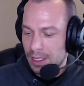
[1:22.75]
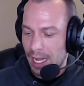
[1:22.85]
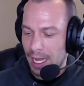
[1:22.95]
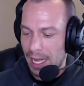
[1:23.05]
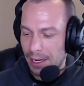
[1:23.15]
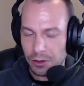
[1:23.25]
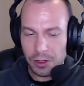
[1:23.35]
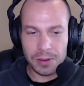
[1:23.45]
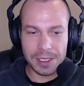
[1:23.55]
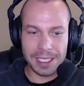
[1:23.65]
I don't
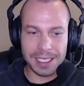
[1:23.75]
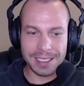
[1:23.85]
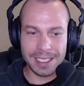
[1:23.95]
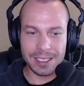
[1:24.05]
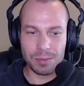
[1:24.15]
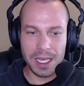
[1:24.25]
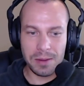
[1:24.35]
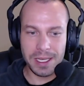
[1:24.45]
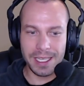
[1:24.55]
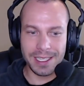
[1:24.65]
know. Is this
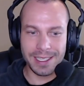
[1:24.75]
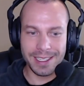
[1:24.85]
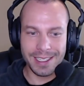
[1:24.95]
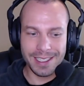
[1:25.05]
maybe